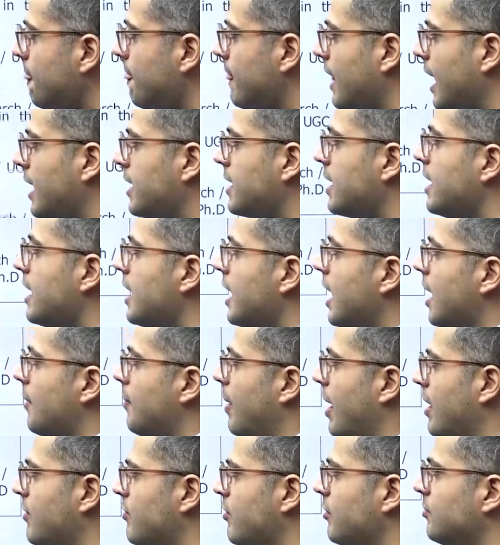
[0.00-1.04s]
right?
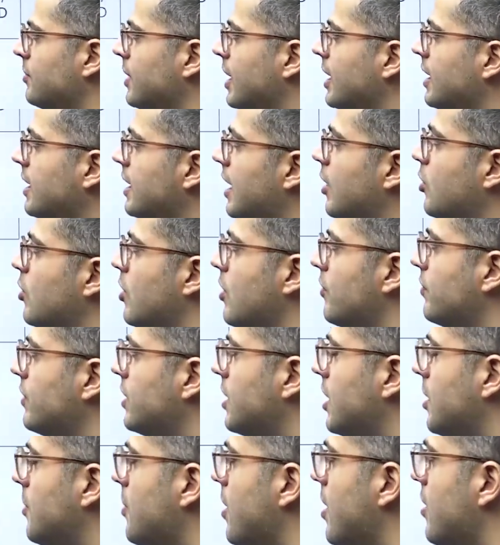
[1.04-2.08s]
Apart from that, out of
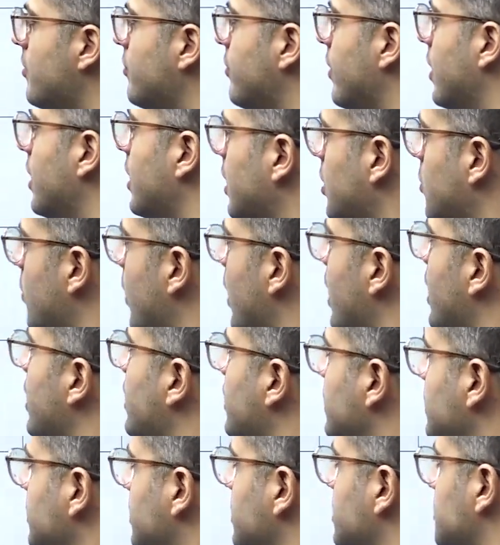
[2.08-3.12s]
the above required
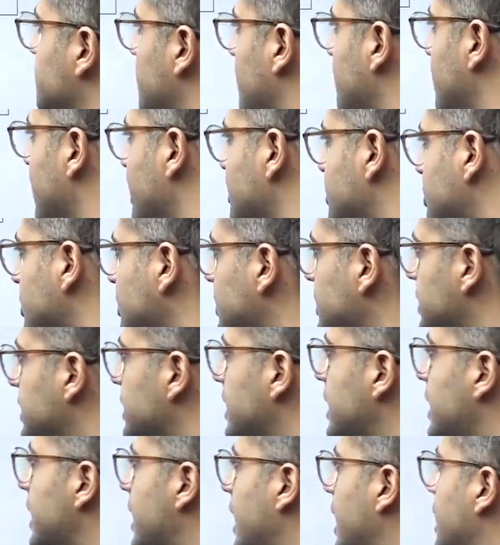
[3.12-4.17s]
research publications
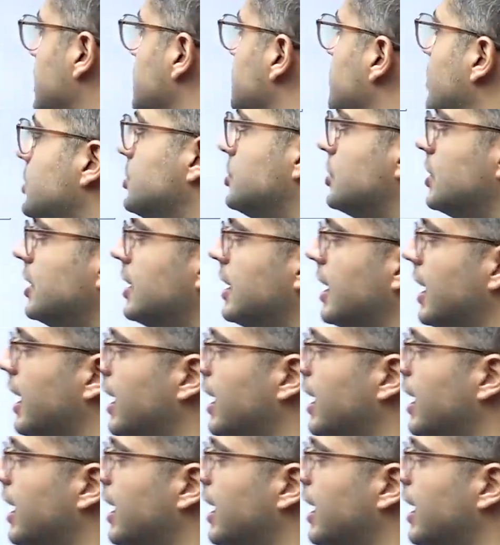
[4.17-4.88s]
as mentioned